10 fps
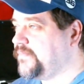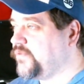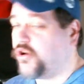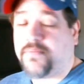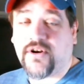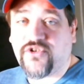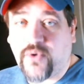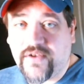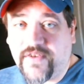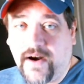Nuremberg
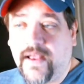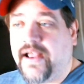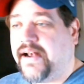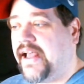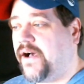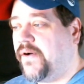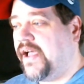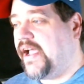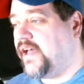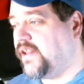Toy Fair. Now,
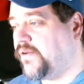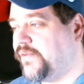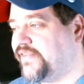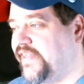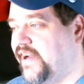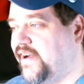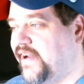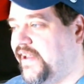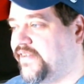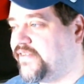Heller was there
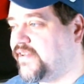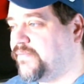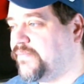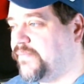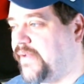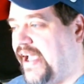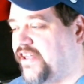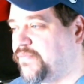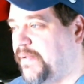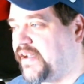in some
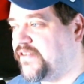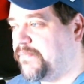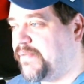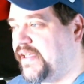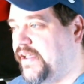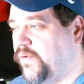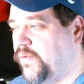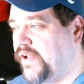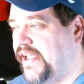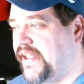aspect of
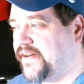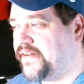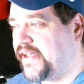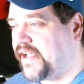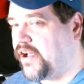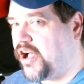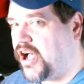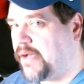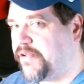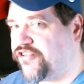being in like a
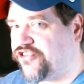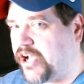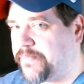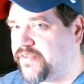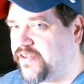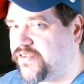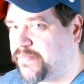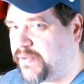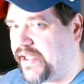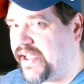hobby shops
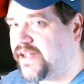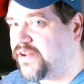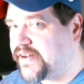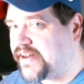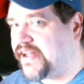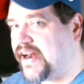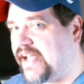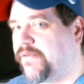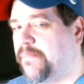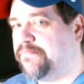display. Heller did not
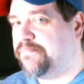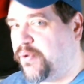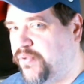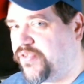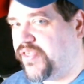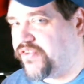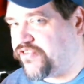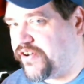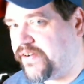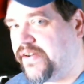have a booth
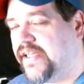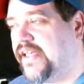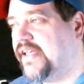this year.